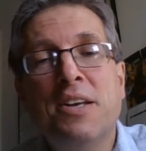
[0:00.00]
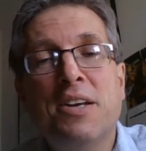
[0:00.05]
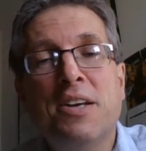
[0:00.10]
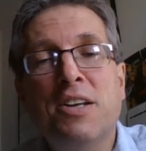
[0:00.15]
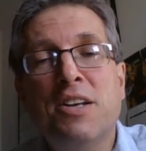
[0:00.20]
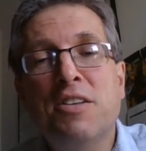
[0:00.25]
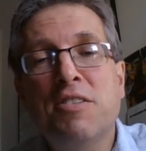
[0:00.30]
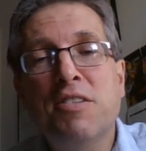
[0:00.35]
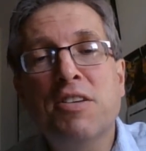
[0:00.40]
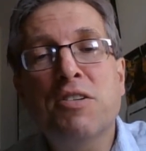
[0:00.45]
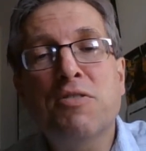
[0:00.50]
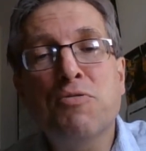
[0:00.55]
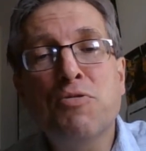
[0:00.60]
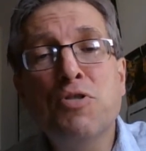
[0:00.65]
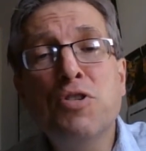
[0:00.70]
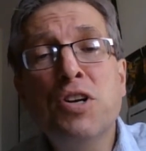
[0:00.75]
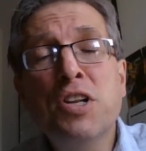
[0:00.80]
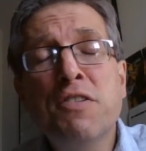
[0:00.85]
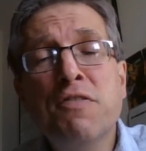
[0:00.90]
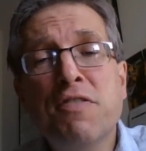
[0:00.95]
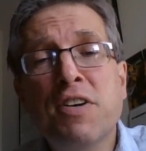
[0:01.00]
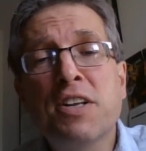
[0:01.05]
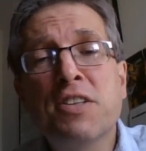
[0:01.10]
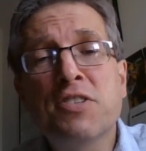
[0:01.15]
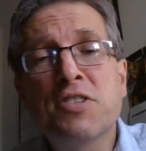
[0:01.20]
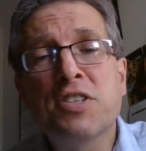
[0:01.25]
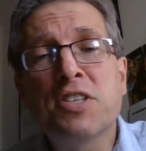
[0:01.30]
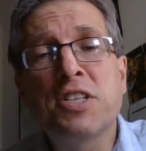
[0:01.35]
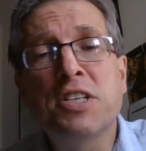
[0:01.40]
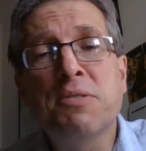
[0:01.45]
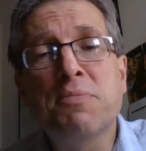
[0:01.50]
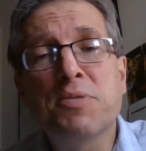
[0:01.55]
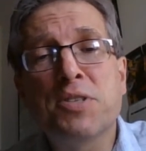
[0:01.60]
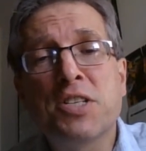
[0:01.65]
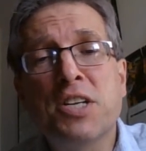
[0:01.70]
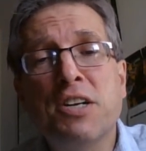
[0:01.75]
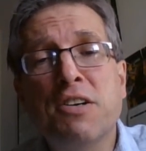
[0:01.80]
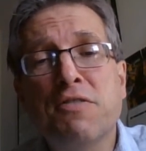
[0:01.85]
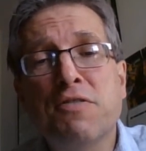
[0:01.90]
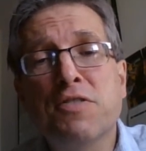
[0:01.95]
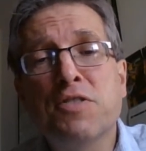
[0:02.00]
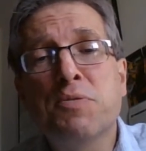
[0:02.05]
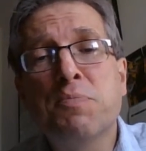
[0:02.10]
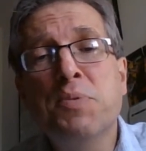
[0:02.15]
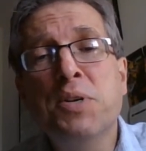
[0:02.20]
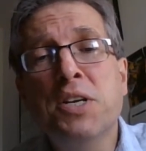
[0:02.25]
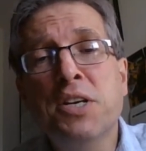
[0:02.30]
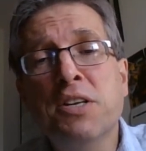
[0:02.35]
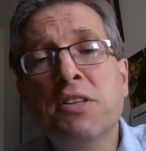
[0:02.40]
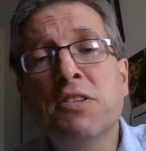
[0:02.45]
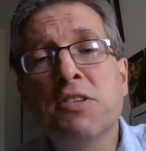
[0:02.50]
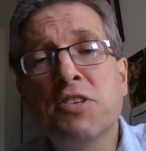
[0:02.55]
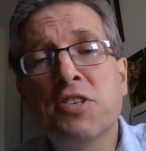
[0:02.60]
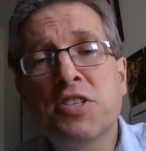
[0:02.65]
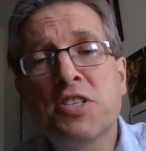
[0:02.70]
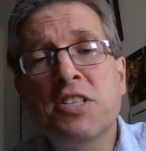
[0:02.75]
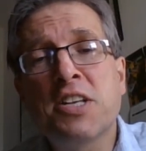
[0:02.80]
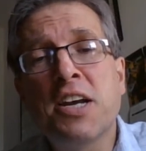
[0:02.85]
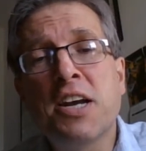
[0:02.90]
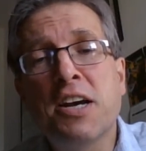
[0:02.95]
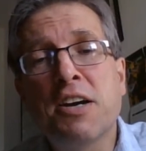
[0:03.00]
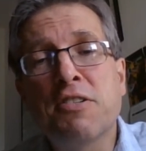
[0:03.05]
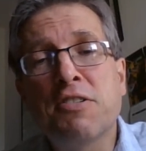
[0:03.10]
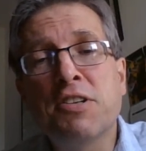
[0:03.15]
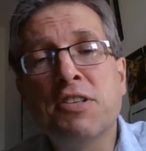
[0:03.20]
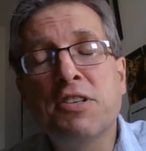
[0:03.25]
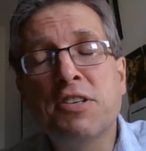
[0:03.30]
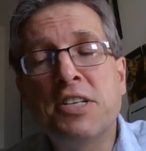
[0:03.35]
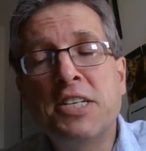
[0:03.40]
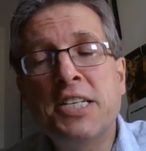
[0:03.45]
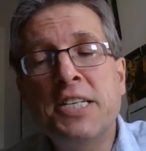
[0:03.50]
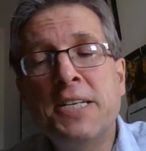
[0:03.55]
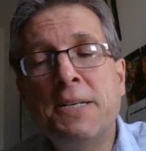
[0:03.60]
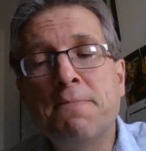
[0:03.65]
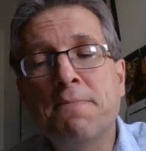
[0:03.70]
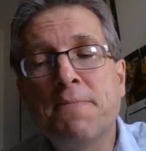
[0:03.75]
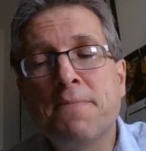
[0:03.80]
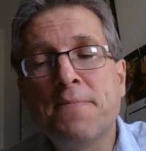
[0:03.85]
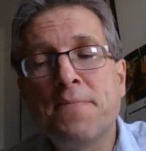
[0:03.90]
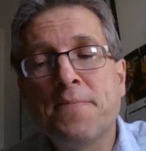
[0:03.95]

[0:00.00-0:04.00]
And I think really fancied himself as being the star in the team.